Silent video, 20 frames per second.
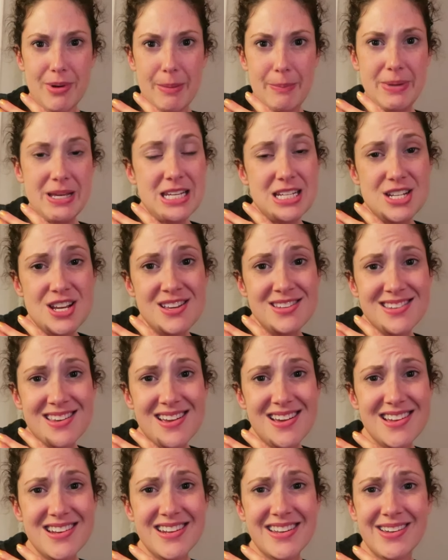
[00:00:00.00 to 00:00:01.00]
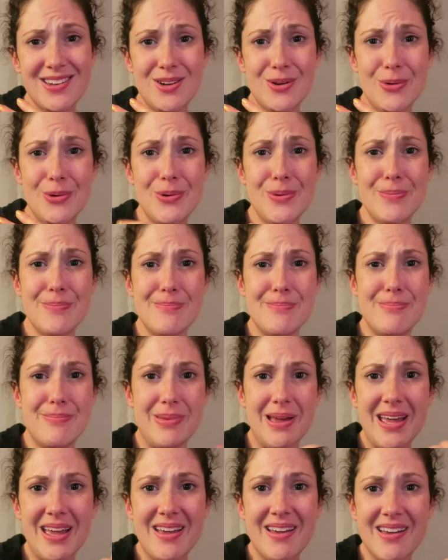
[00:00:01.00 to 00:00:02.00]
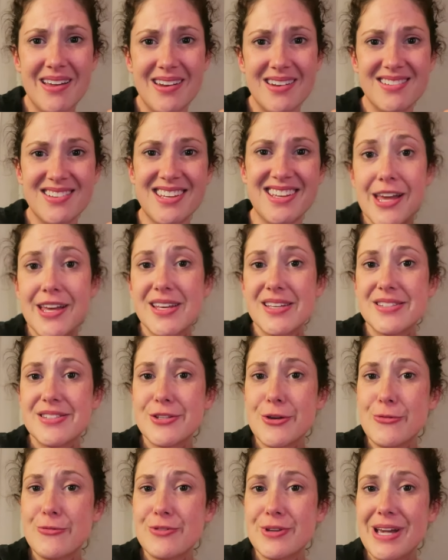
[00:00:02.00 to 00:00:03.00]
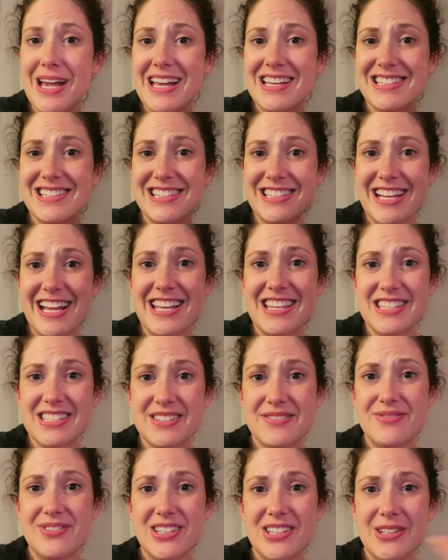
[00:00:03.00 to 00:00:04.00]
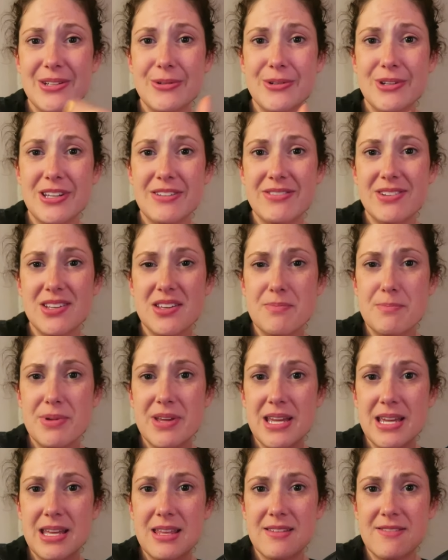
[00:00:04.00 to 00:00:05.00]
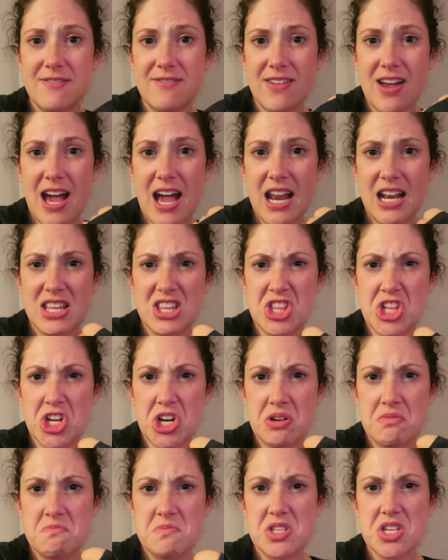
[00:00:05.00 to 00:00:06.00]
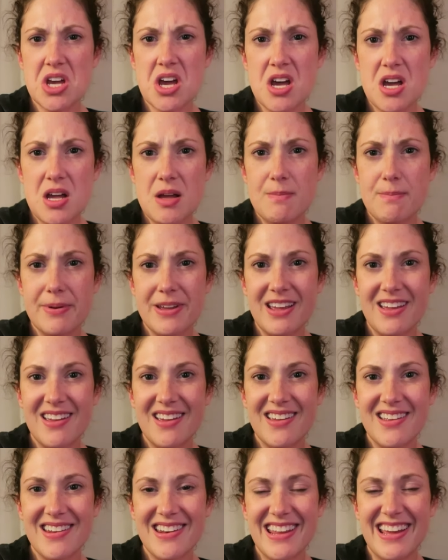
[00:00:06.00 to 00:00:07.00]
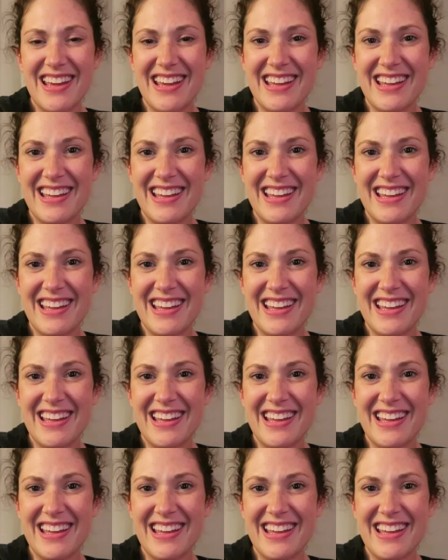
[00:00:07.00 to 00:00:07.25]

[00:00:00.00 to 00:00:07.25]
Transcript: my PJs on and go to bed. So if you guys like this video, give it a big fat thumbs up and